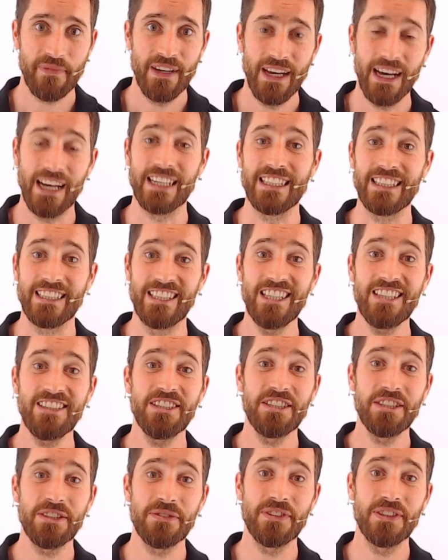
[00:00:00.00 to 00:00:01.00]
And in this
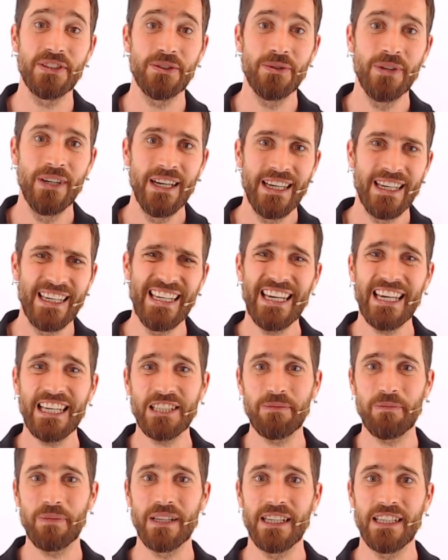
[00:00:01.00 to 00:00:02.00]
interview, he
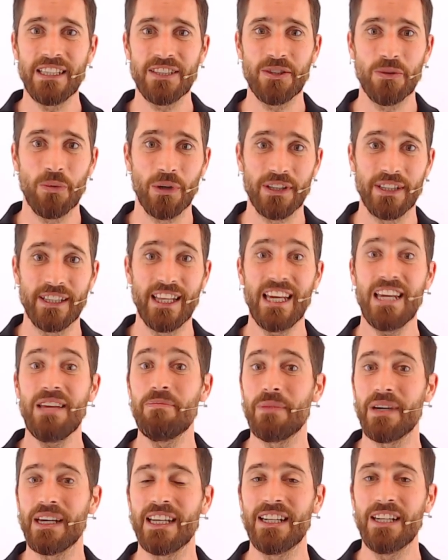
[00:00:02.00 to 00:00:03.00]
explains what they
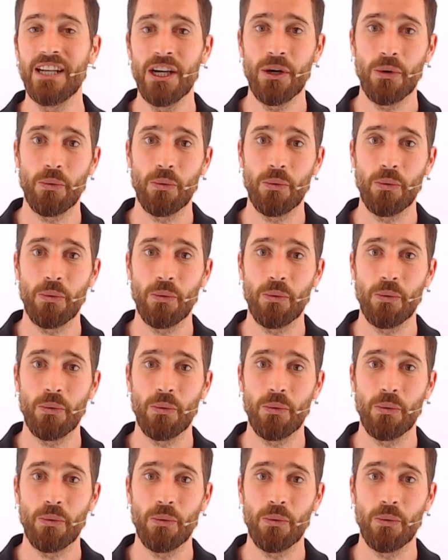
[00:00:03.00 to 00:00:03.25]
mean